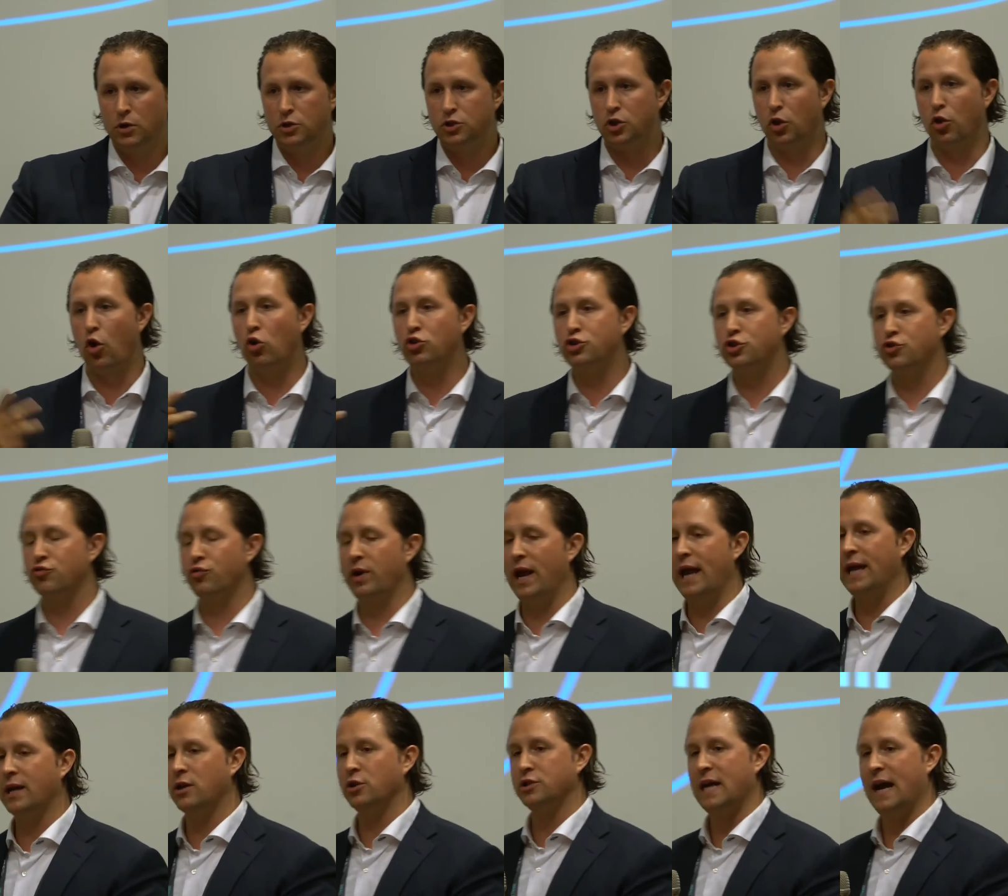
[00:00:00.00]
So those 3
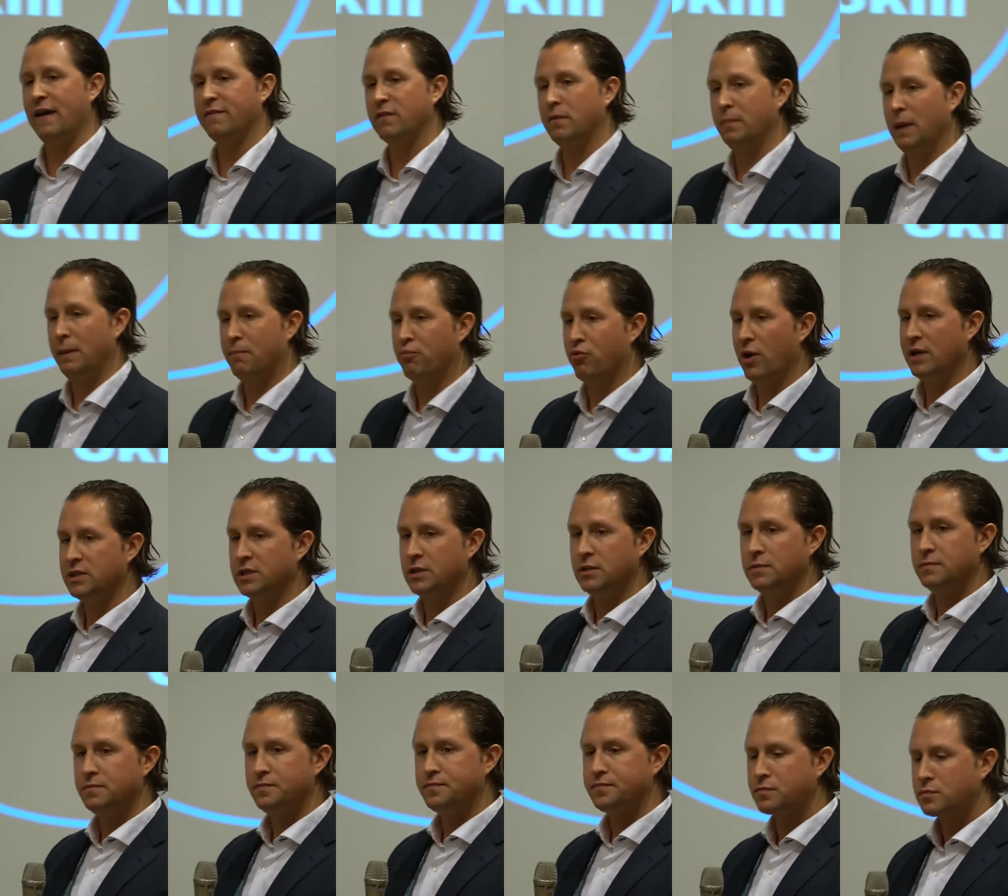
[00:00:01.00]
anchors have to be present.
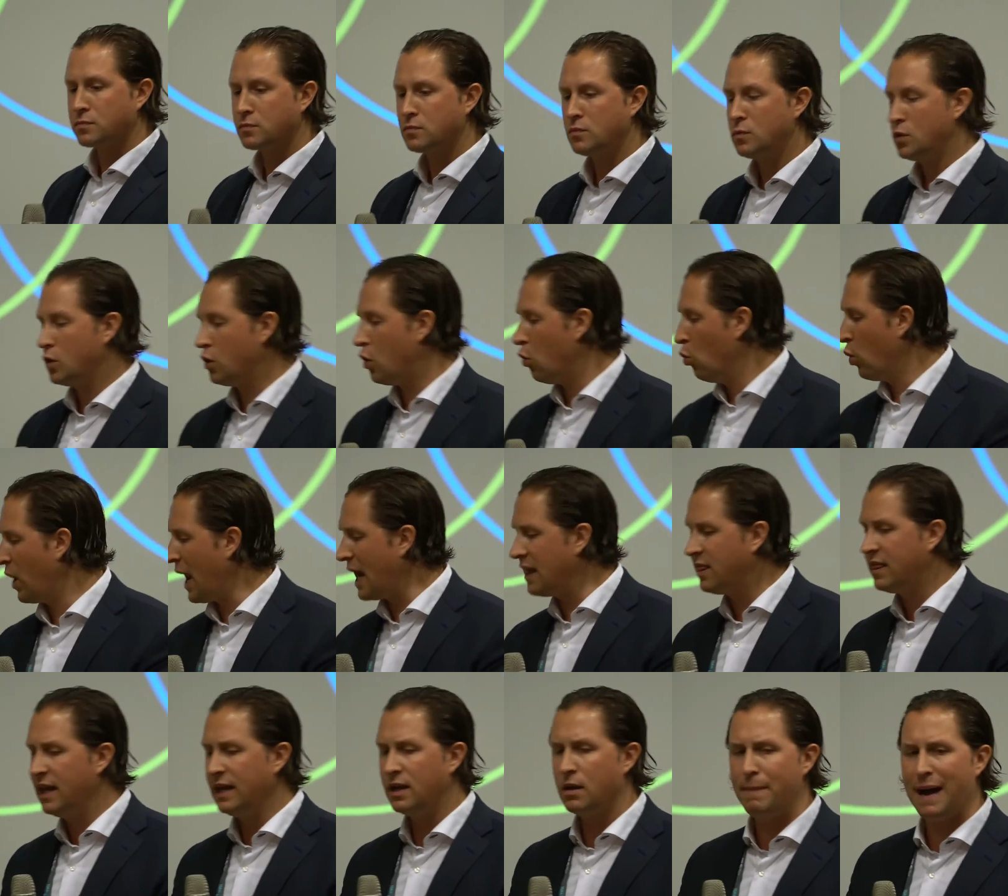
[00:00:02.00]
When I
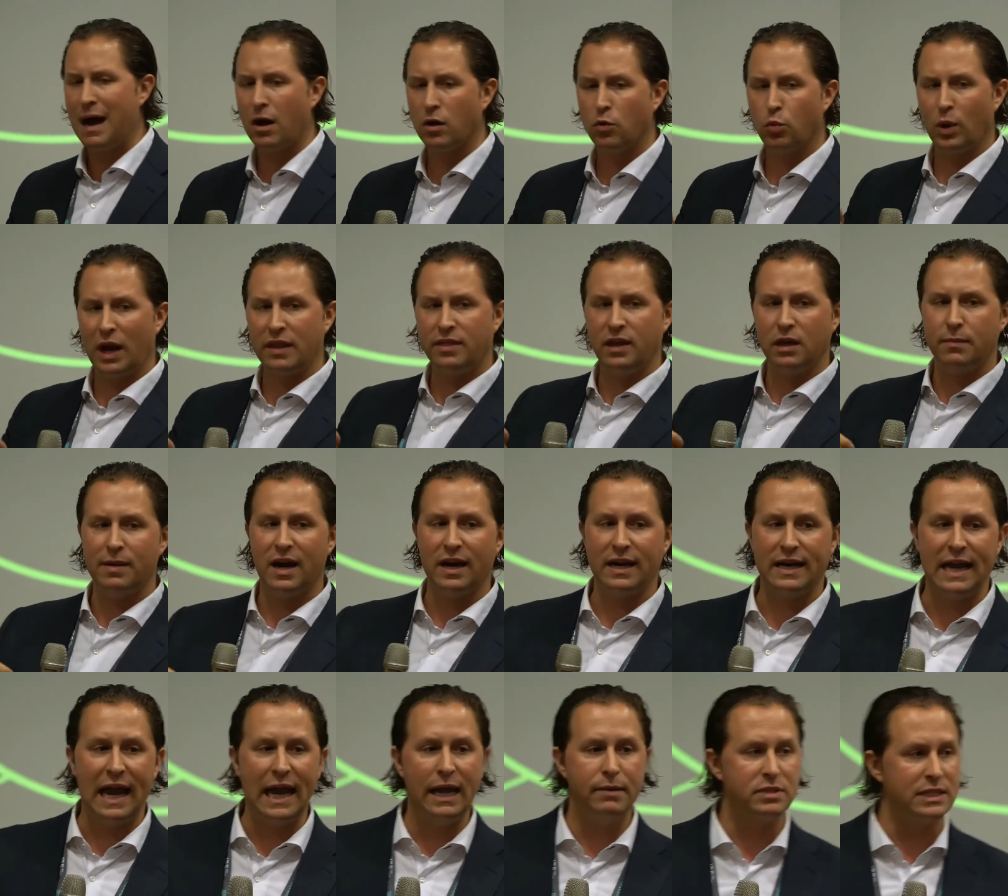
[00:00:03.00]
think
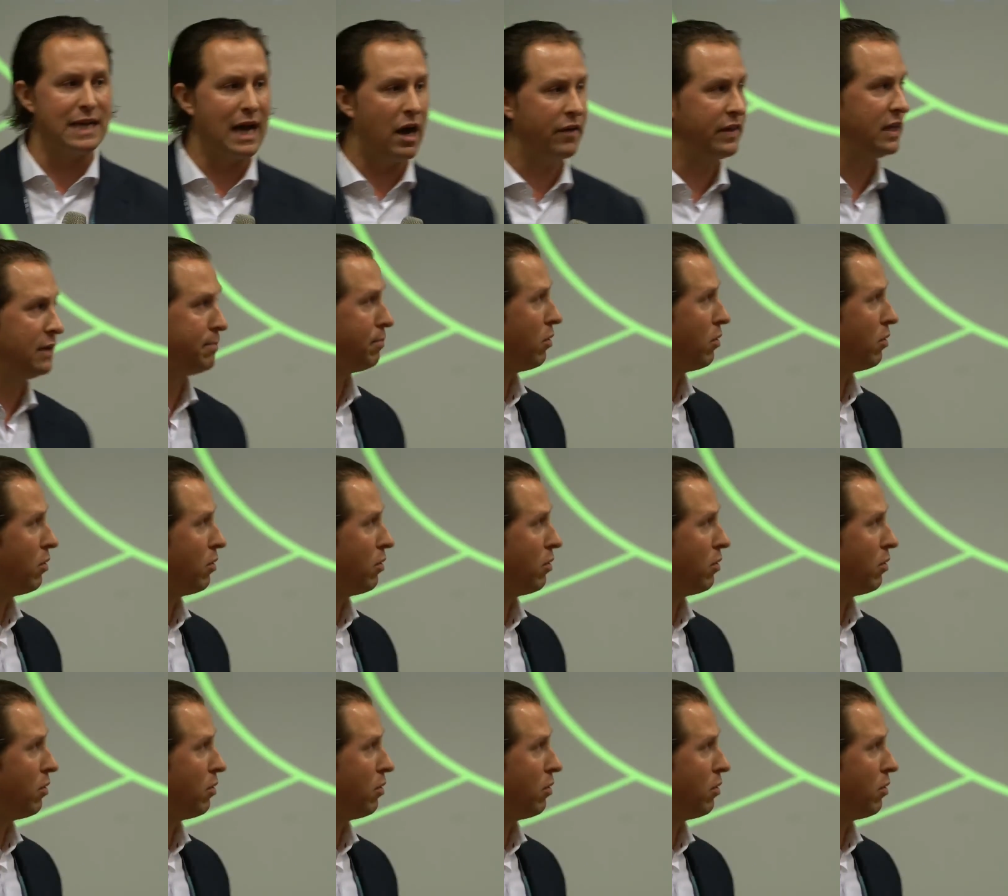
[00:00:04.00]
about games and how they